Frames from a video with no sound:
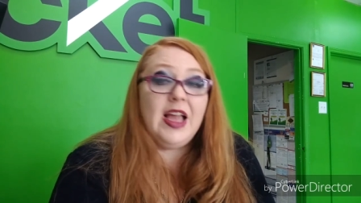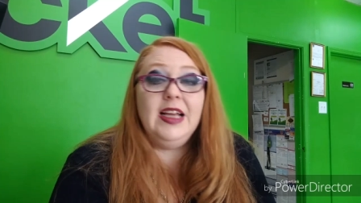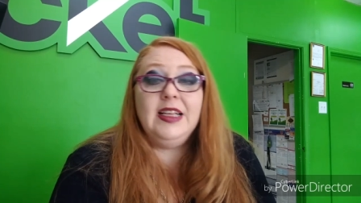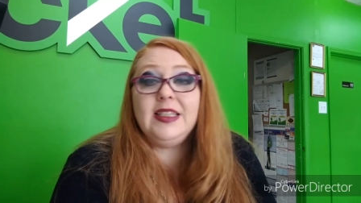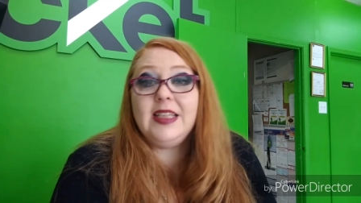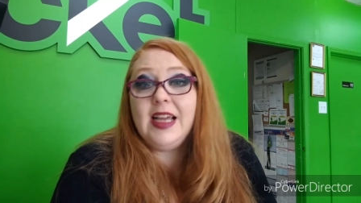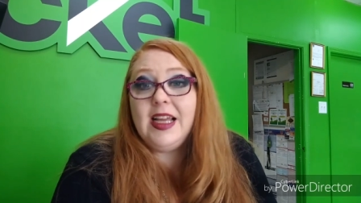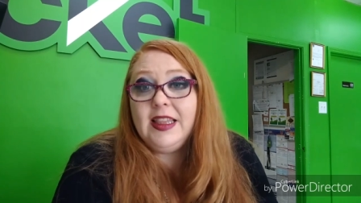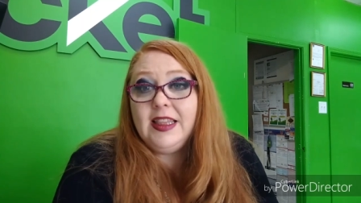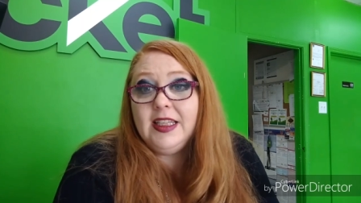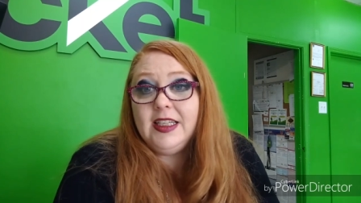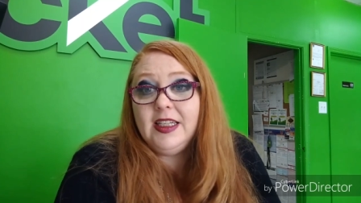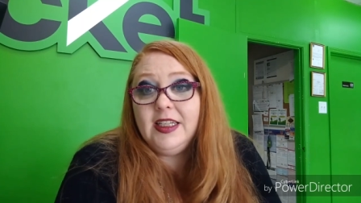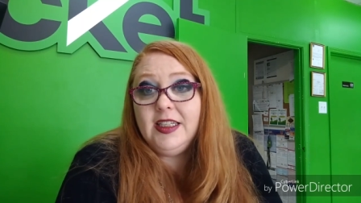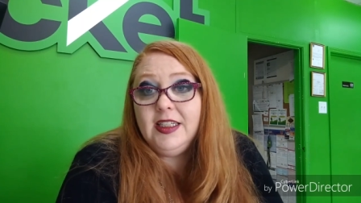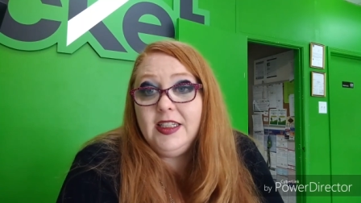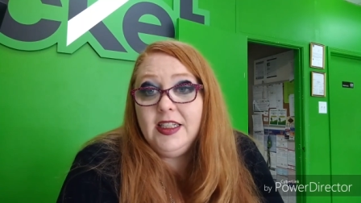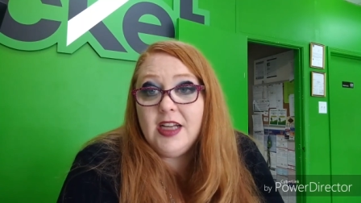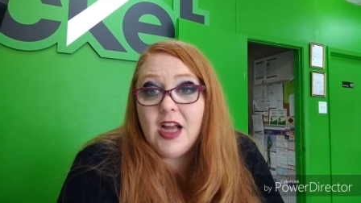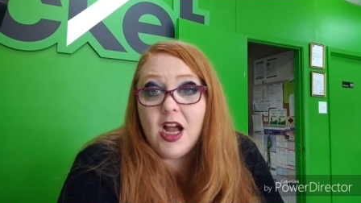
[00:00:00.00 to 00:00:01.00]
It's got
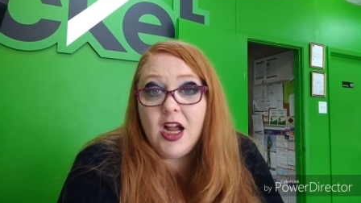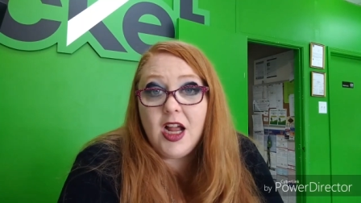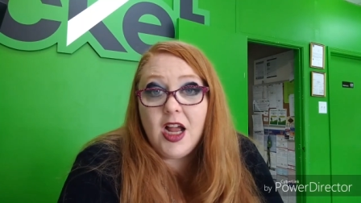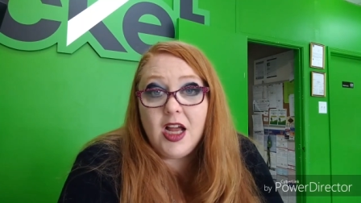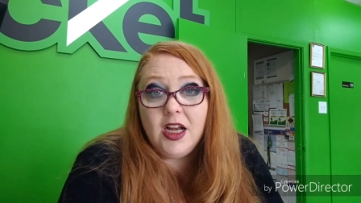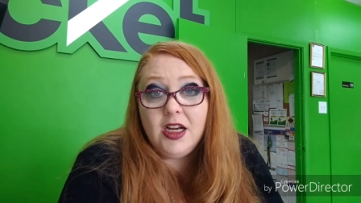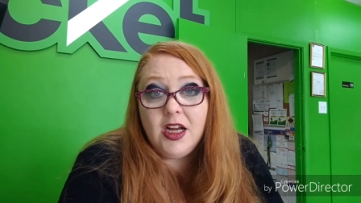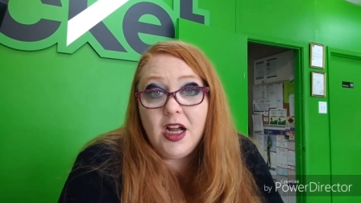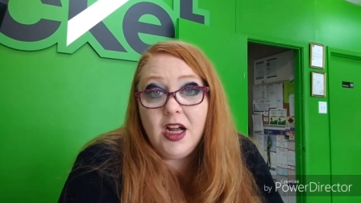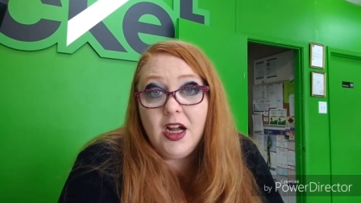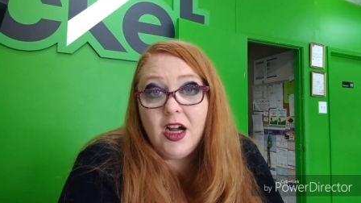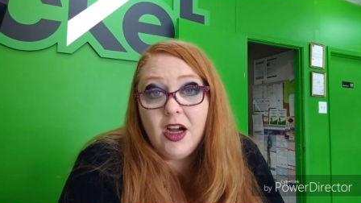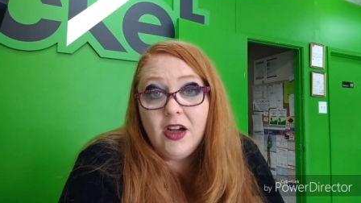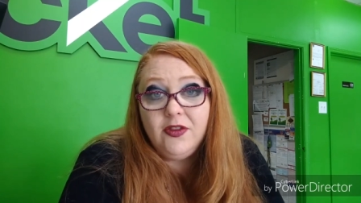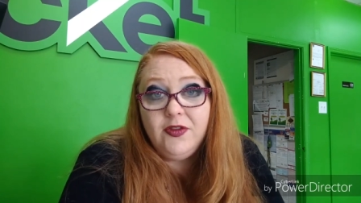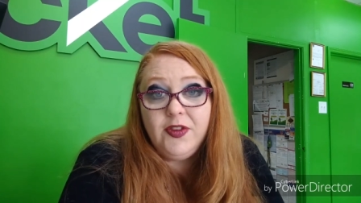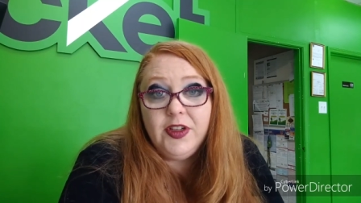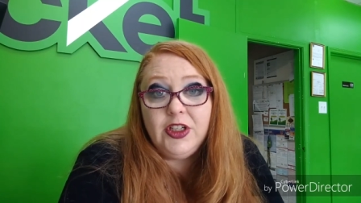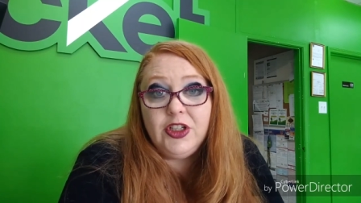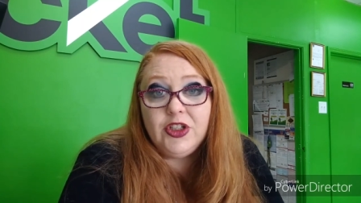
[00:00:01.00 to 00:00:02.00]
the knock-on,
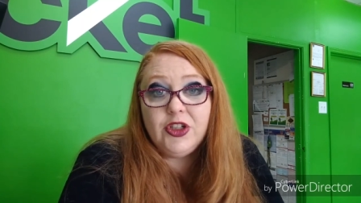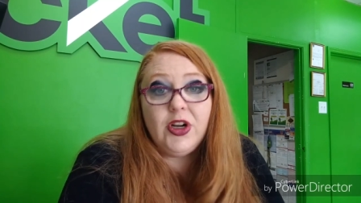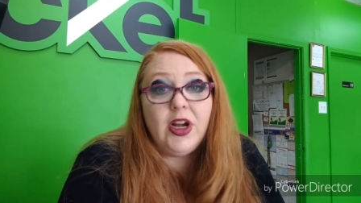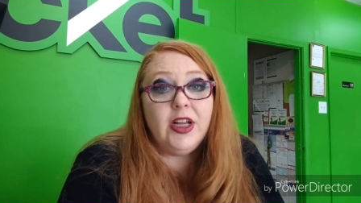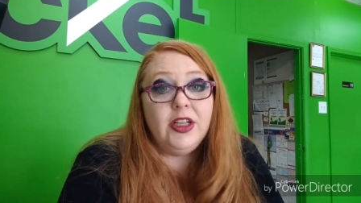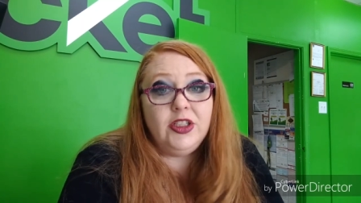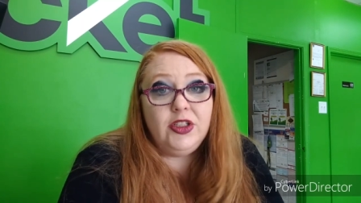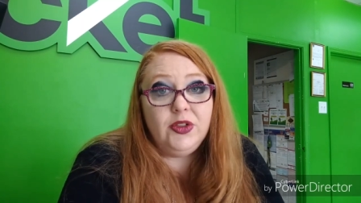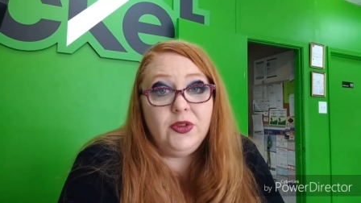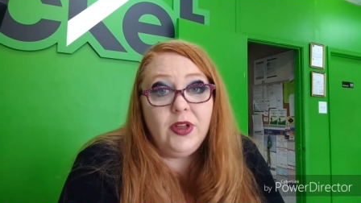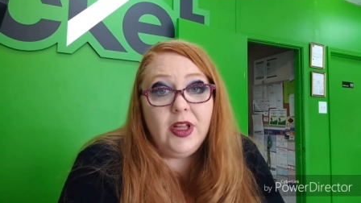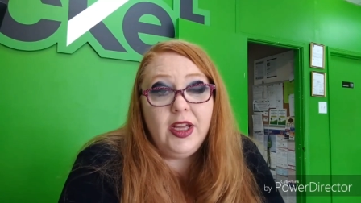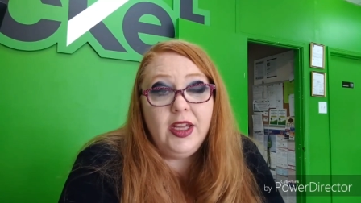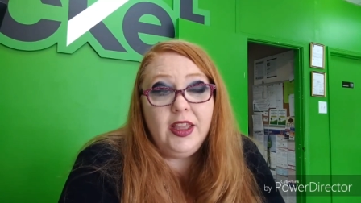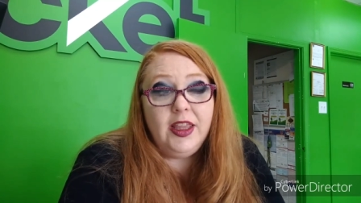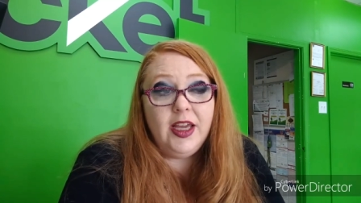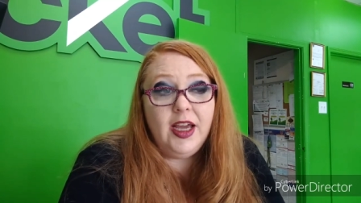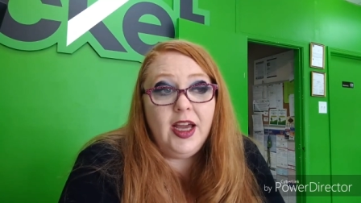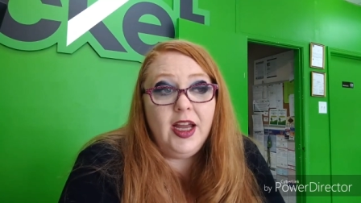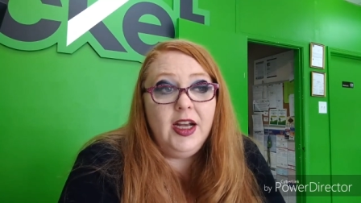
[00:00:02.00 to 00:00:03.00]
knock-off feature. I do
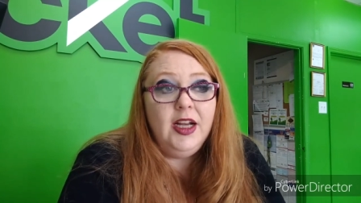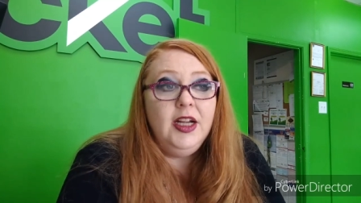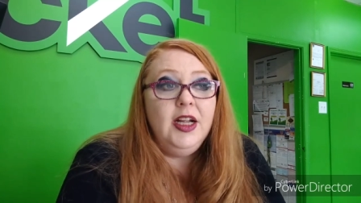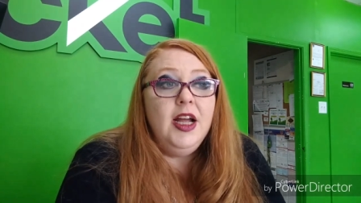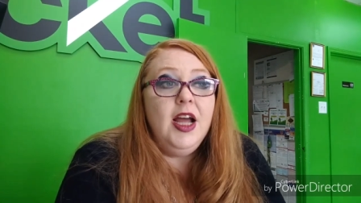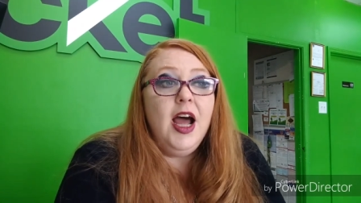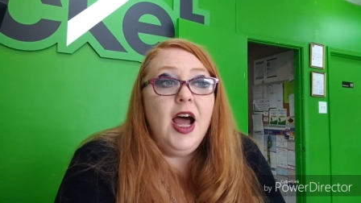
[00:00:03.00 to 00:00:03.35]
like that.